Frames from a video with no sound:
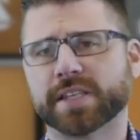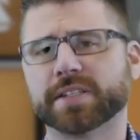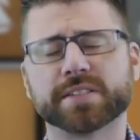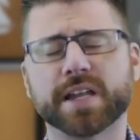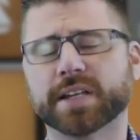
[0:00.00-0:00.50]
that
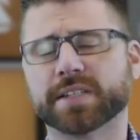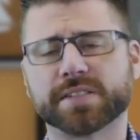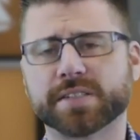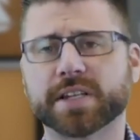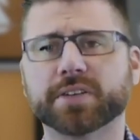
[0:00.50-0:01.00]
does not
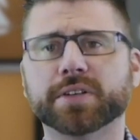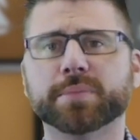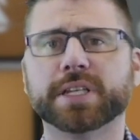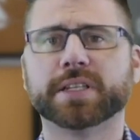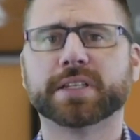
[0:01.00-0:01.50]
necessarily
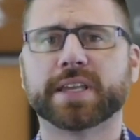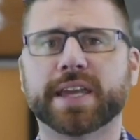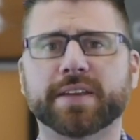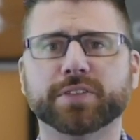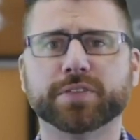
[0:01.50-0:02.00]
mean that they
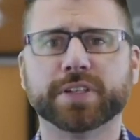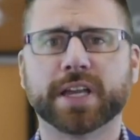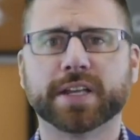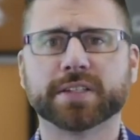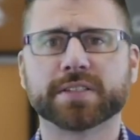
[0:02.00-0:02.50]
have
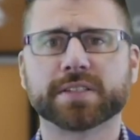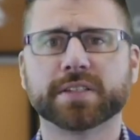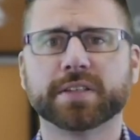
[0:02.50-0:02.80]
uveitis.